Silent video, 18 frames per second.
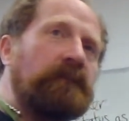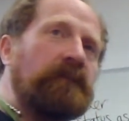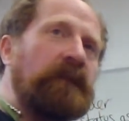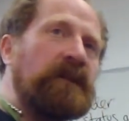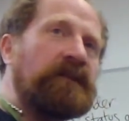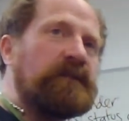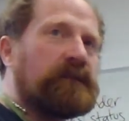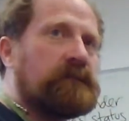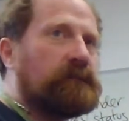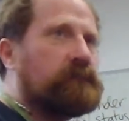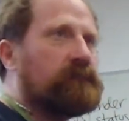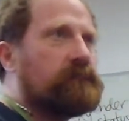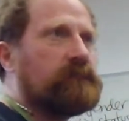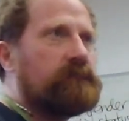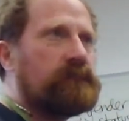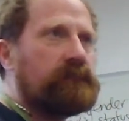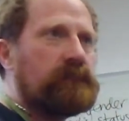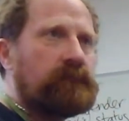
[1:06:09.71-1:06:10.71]
They're just
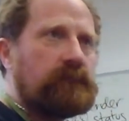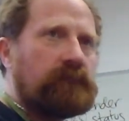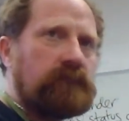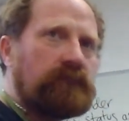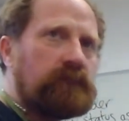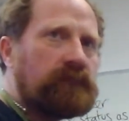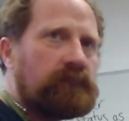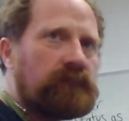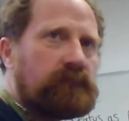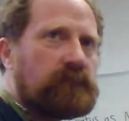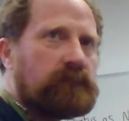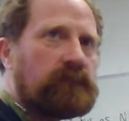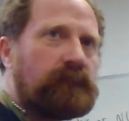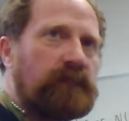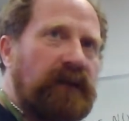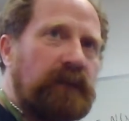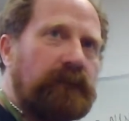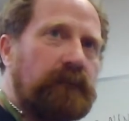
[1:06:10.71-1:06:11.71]

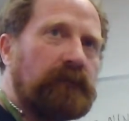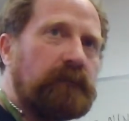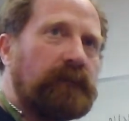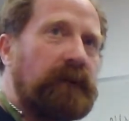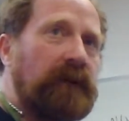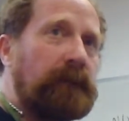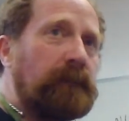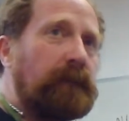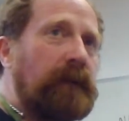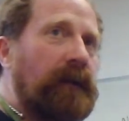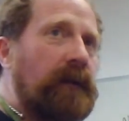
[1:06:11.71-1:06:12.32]
people, yeah.